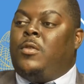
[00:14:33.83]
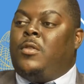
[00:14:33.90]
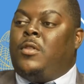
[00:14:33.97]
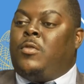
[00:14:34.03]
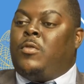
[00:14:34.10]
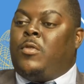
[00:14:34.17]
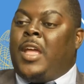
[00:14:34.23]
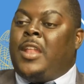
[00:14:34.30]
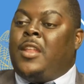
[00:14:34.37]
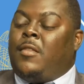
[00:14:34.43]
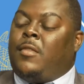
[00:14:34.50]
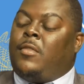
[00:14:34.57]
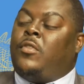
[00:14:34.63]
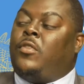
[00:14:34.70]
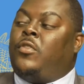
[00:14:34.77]
to any
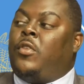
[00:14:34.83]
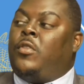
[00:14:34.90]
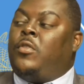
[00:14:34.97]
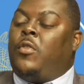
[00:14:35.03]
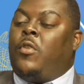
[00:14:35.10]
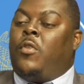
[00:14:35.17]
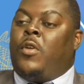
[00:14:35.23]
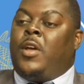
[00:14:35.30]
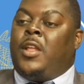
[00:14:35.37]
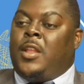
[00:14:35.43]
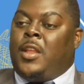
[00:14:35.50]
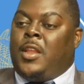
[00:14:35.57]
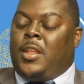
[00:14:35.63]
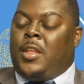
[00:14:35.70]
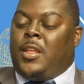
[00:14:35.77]
institution or
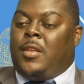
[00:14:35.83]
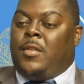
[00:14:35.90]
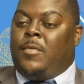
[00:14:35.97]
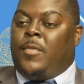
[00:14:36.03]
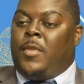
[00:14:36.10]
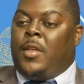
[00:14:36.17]
any